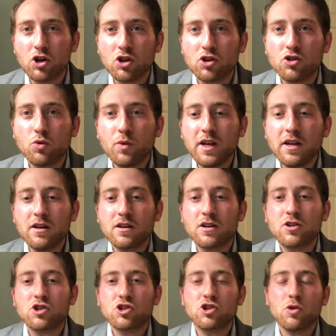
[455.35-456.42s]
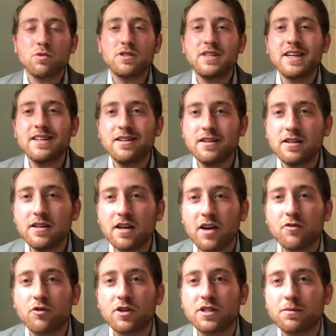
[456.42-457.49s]
Do we show dignity
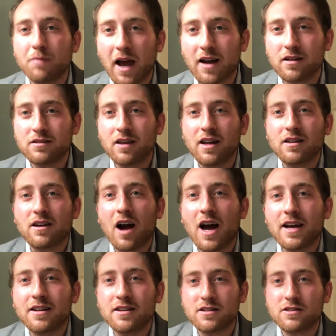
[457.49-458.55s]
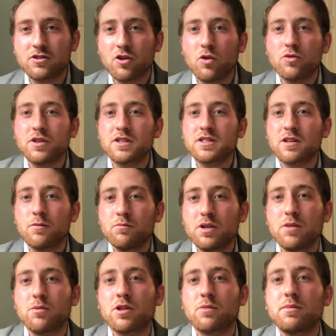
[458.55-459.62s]
and respect and kindness to only some
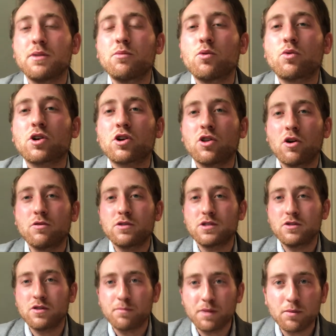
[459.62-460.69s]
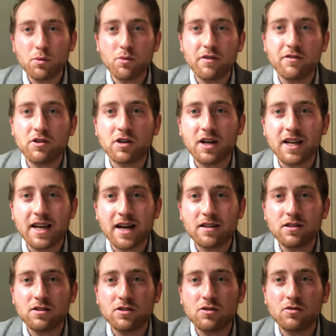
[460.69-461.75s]
people, the people we're close to, the people we feel
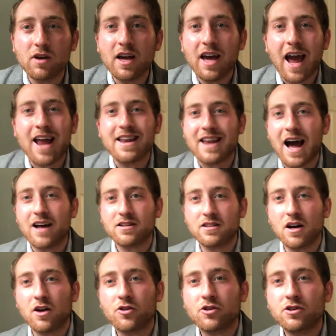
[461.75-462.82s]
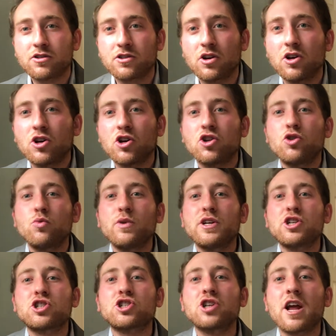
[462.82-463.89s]
connected to, and not to others? Do we
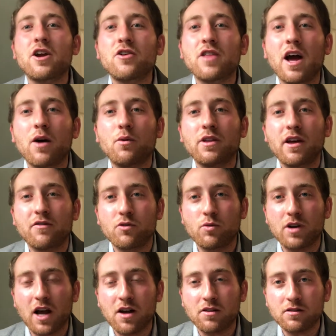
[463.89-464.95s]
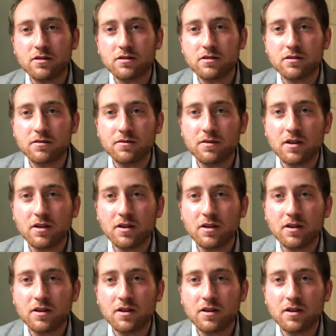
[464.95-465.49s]
share that with everyone else?